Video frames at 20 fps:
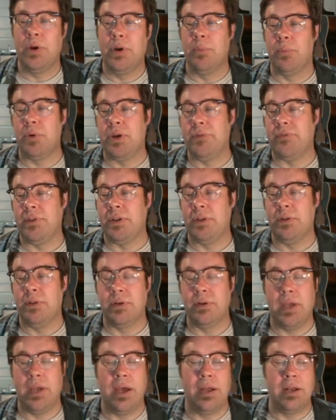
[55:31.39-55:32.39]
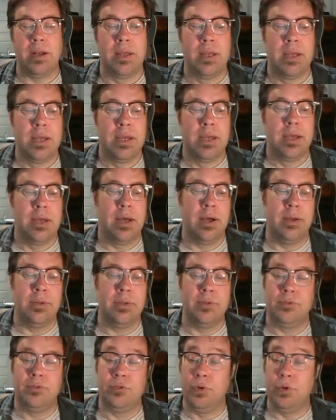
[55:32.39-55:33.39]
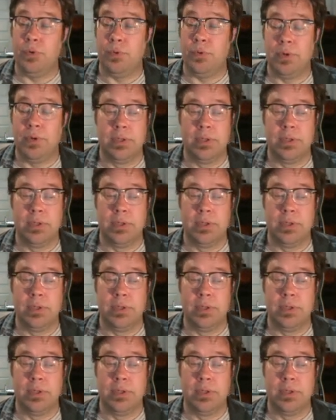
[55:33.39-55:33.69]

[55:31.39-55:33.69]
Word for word: to briefly look at uh, two.